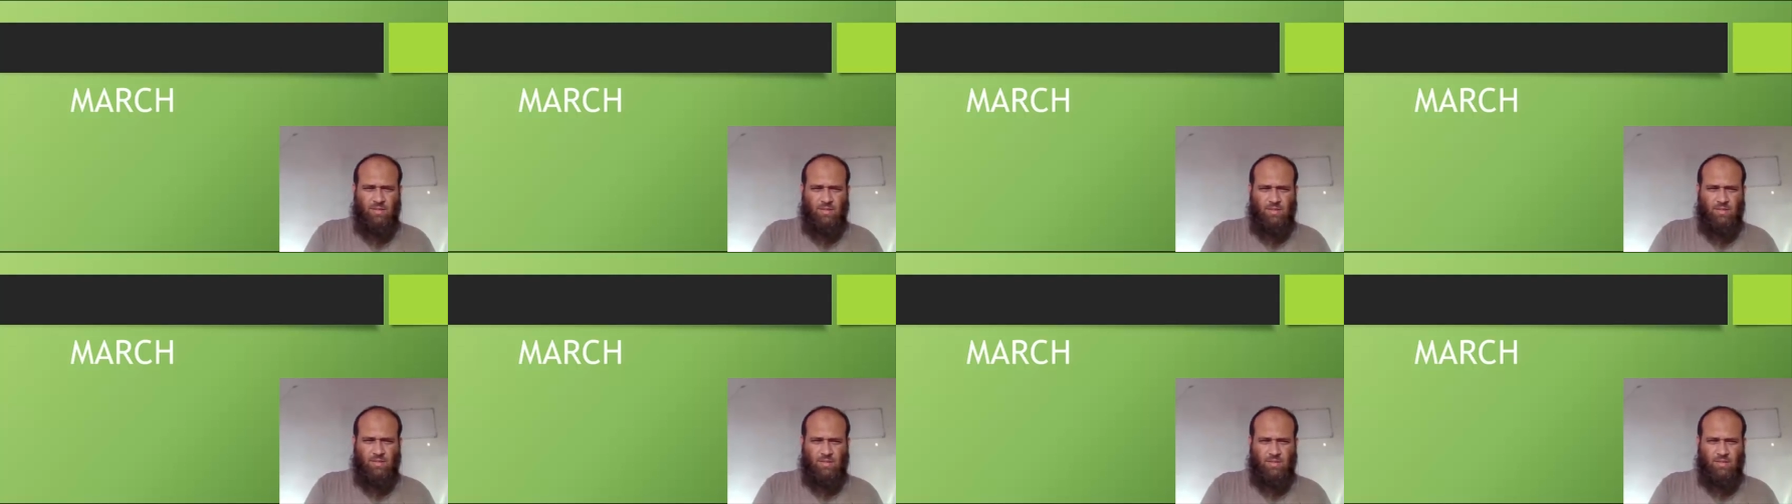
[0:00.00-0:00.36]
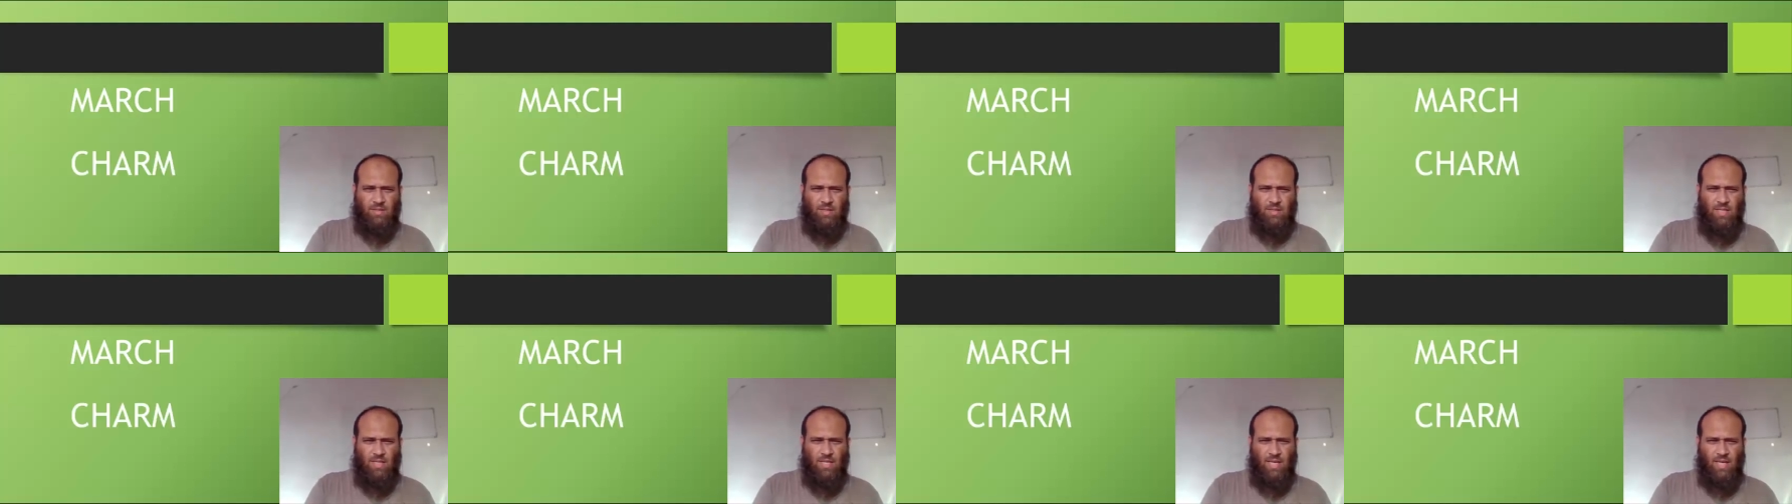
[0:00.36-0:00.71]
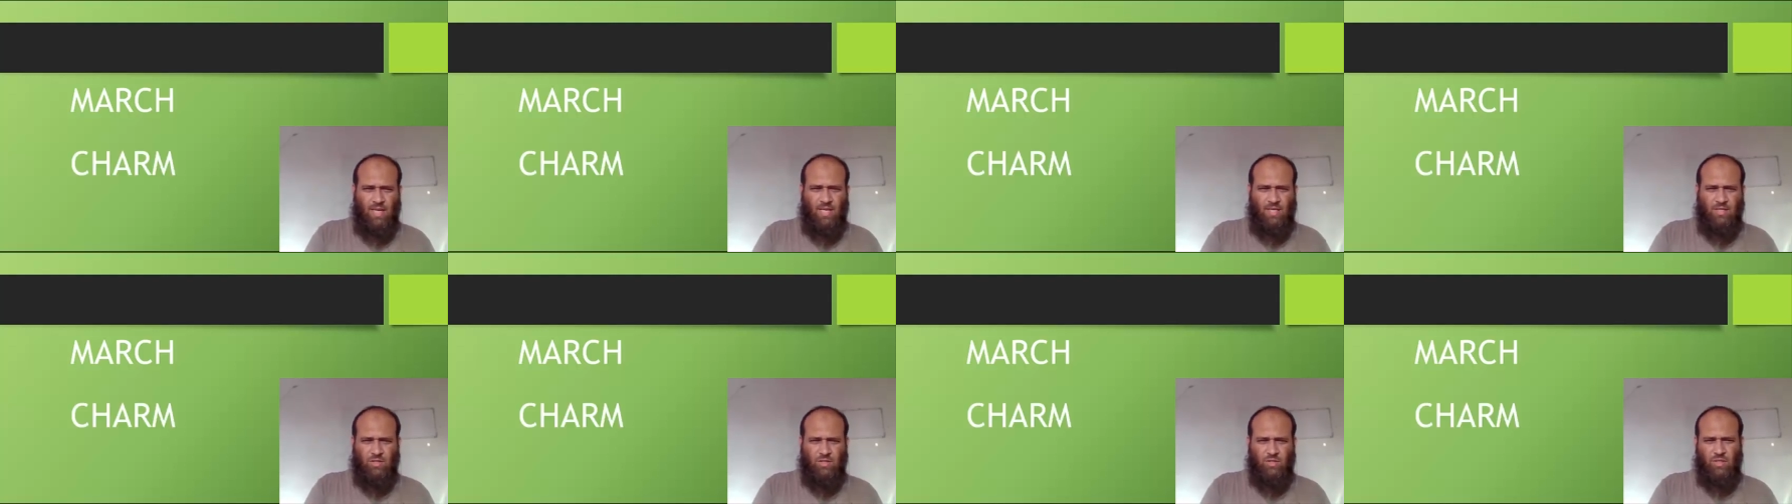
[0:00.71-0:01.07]

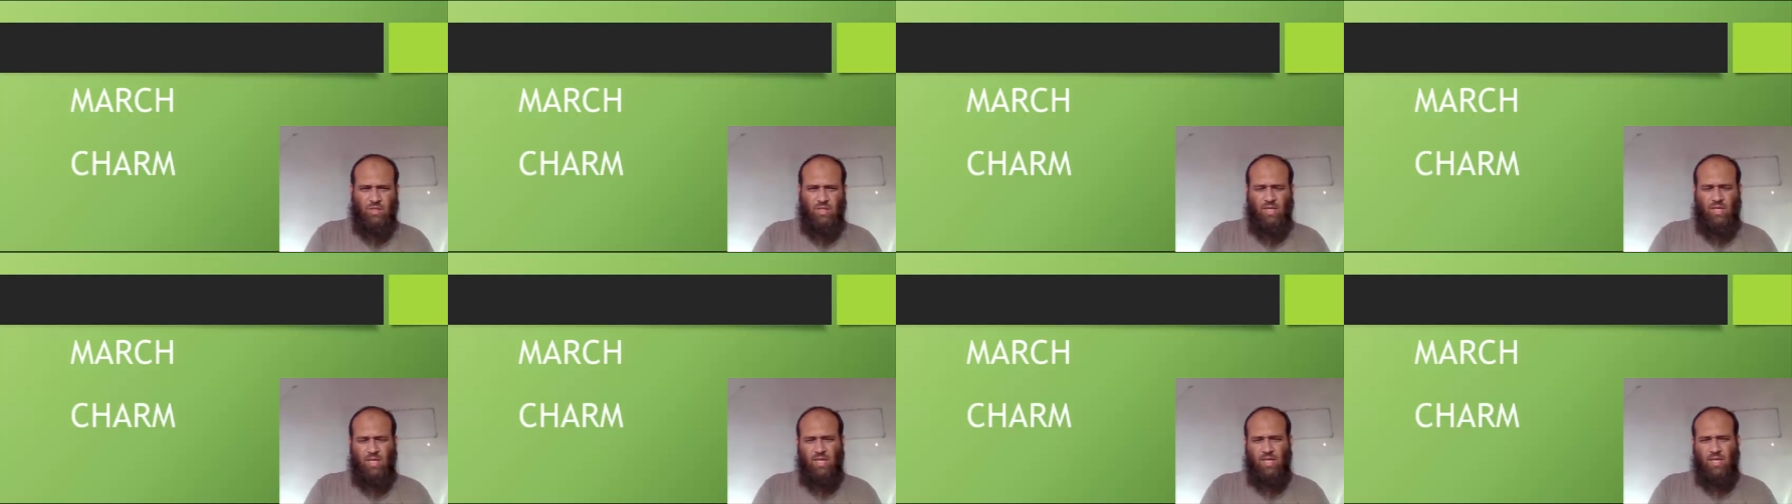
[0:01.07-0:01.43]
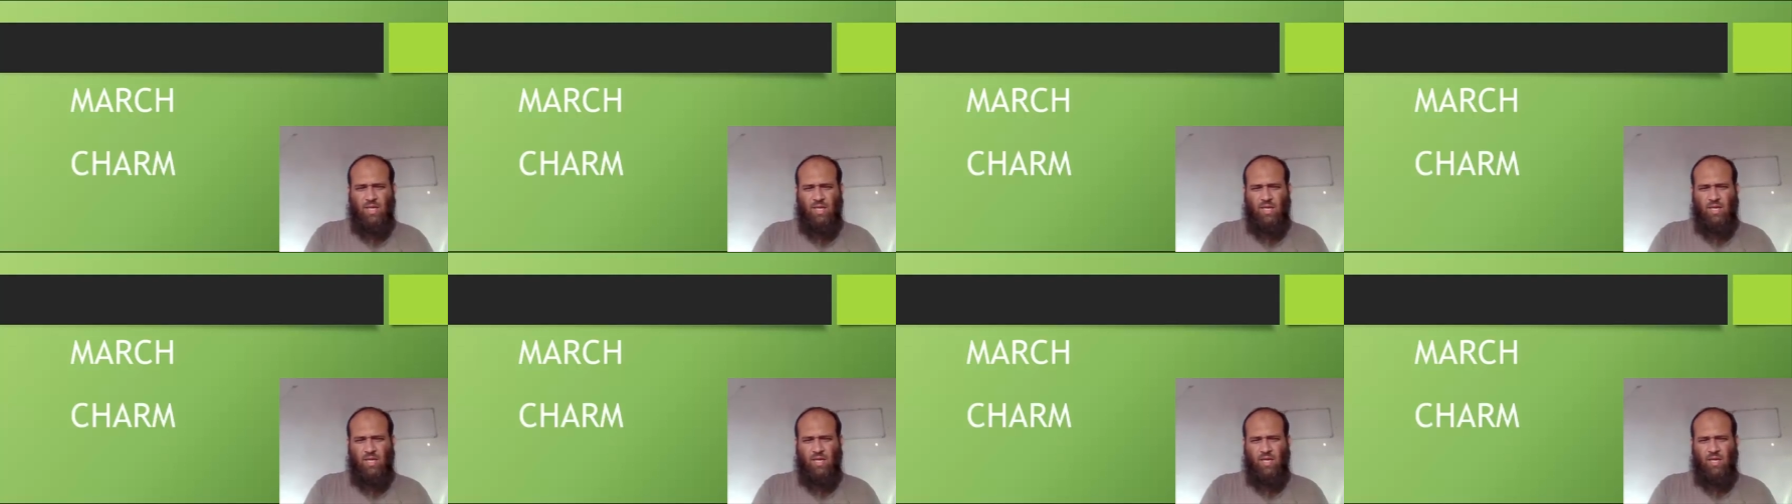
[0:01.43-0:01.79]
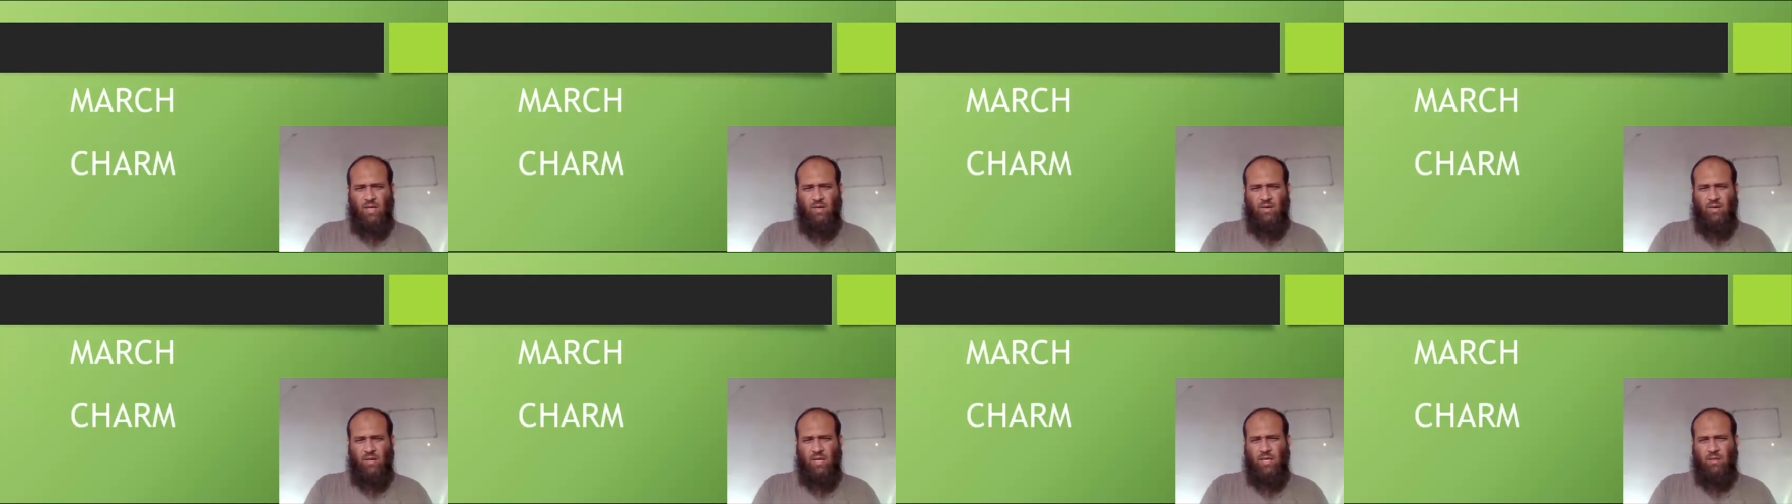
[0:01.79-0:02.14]
C-H-A-R-M,
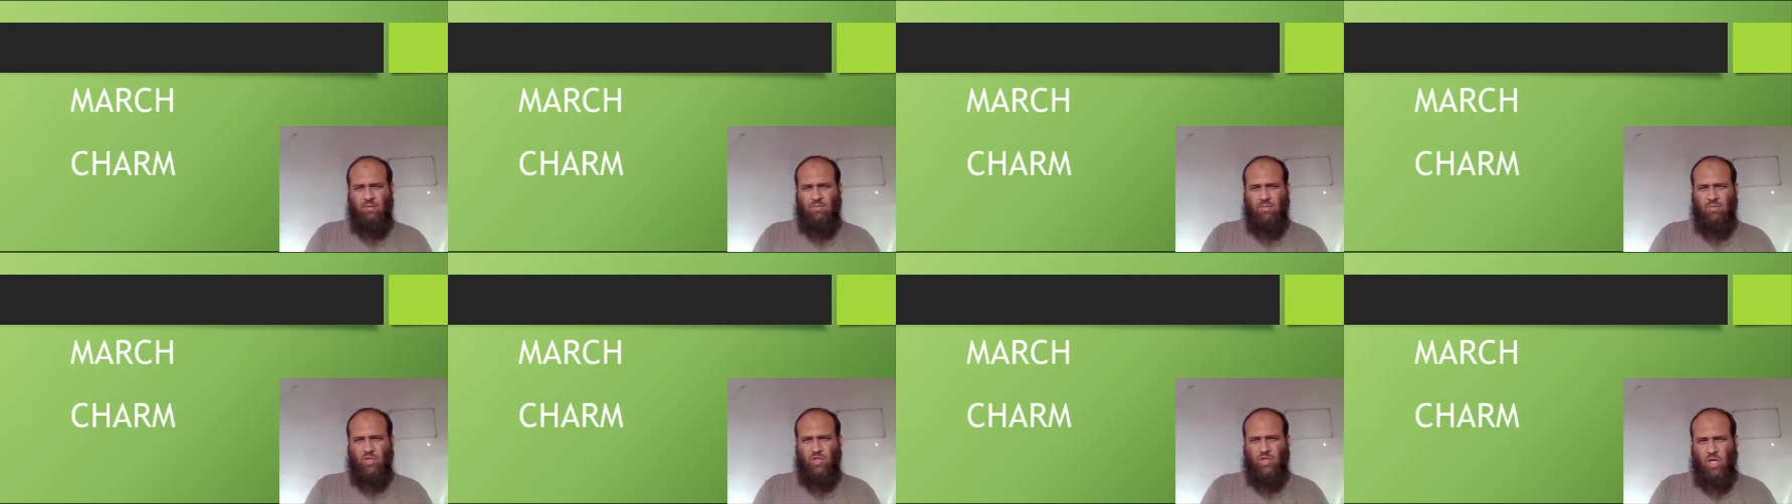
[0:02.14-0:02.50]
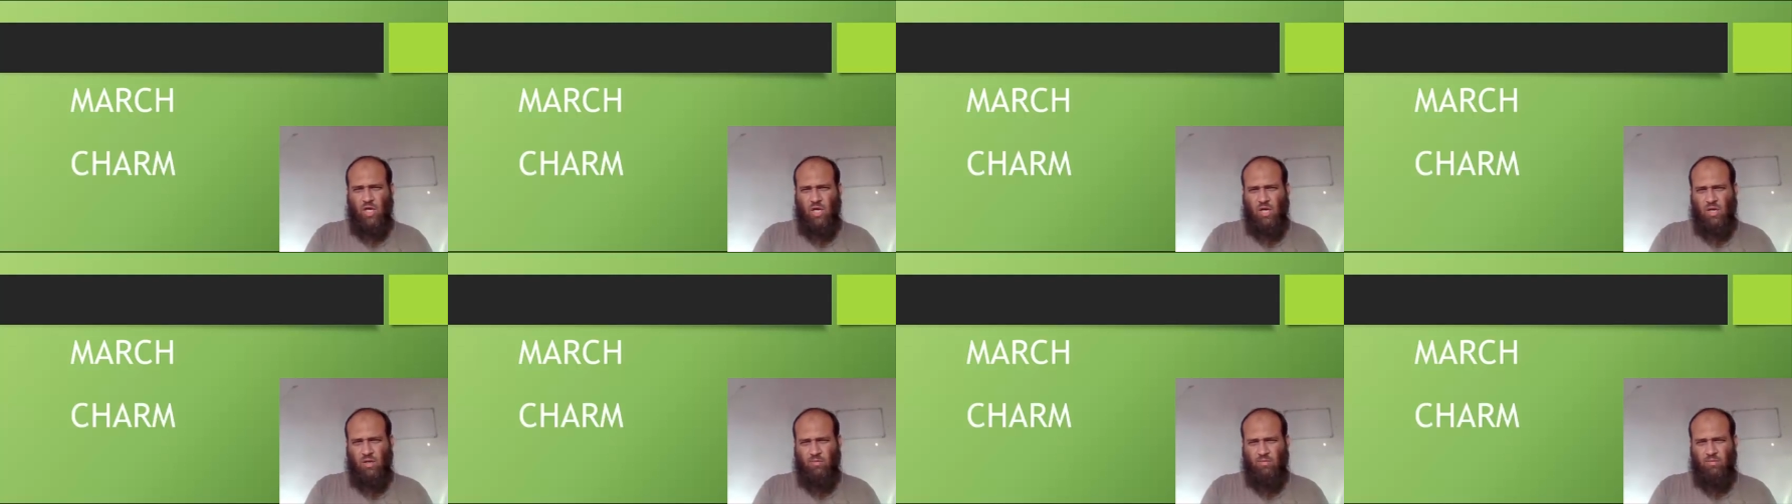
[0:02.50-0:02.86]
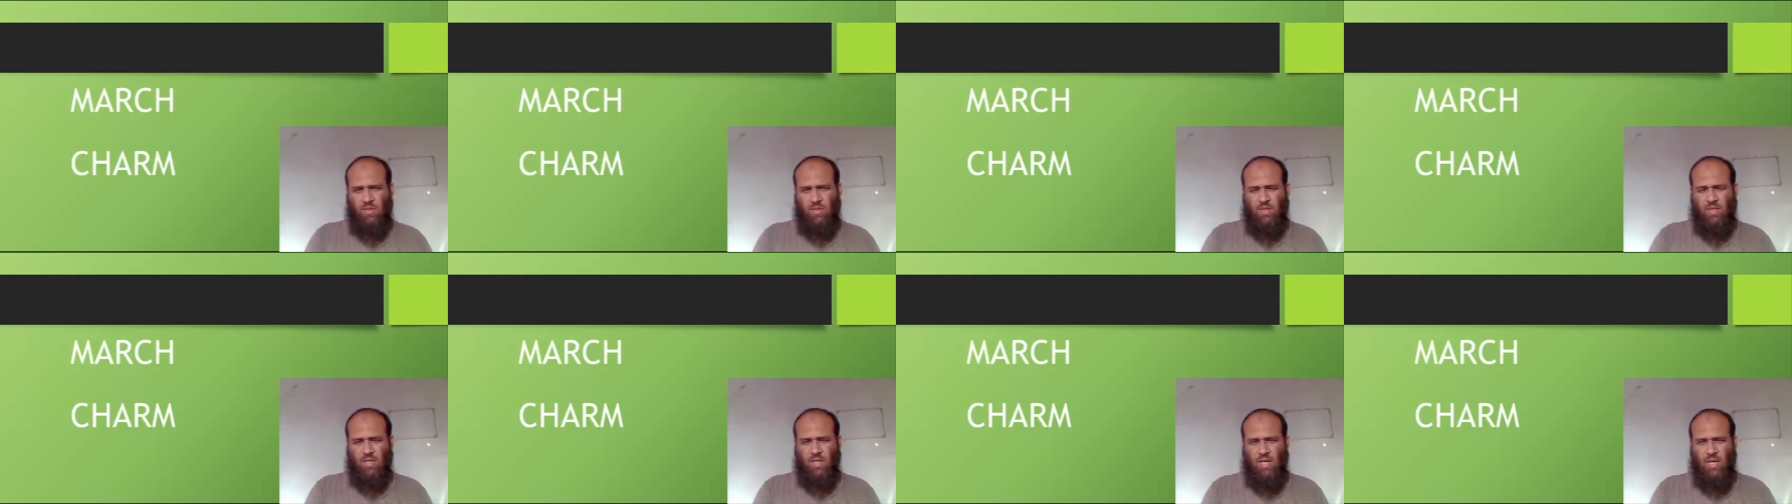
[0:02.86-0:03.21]
charm.